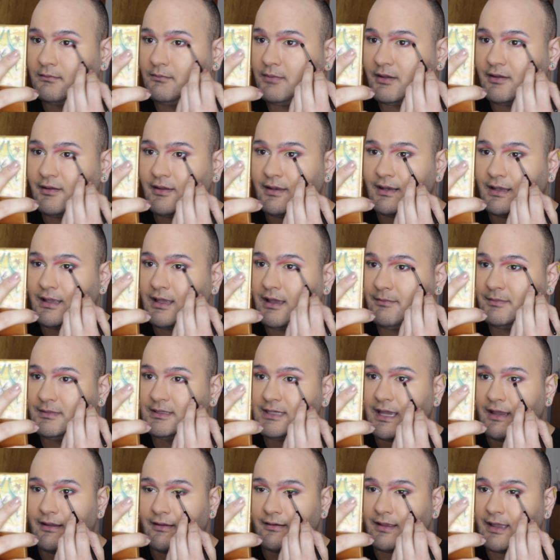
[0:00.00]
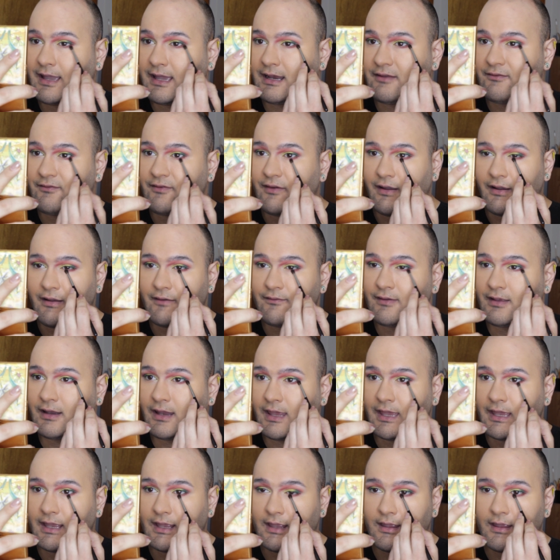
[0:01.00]
But you can come down kind of far if you
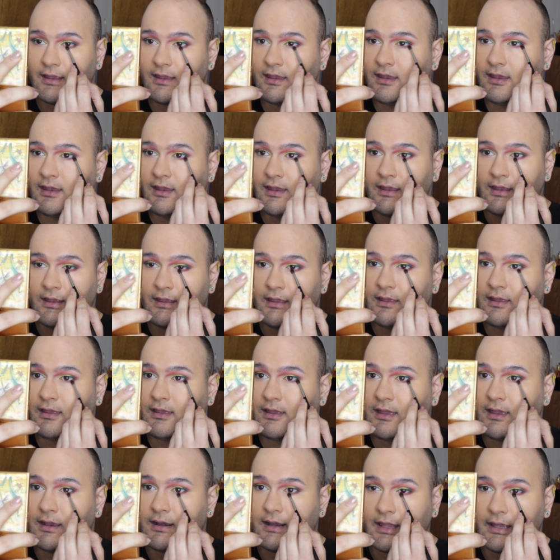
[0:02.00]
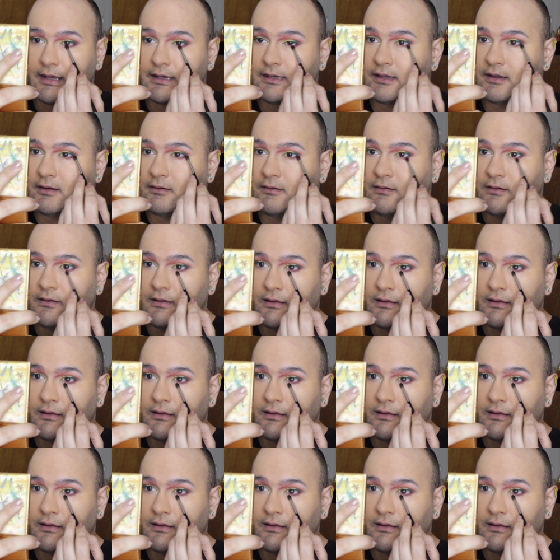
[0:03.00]
like. And I do.